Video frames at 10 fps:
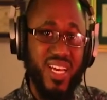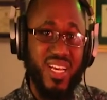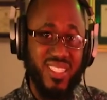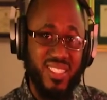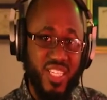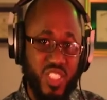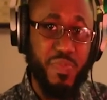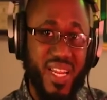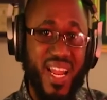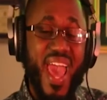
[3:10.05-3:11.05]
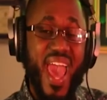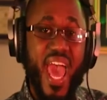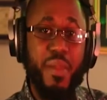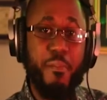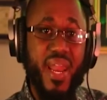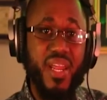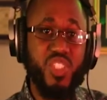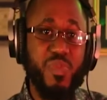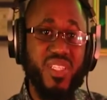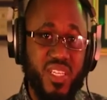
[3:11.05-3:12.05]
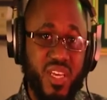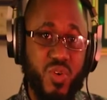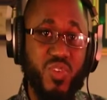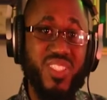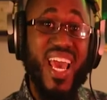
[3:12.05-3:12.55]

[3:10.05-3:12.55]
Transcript: assessment and management skills.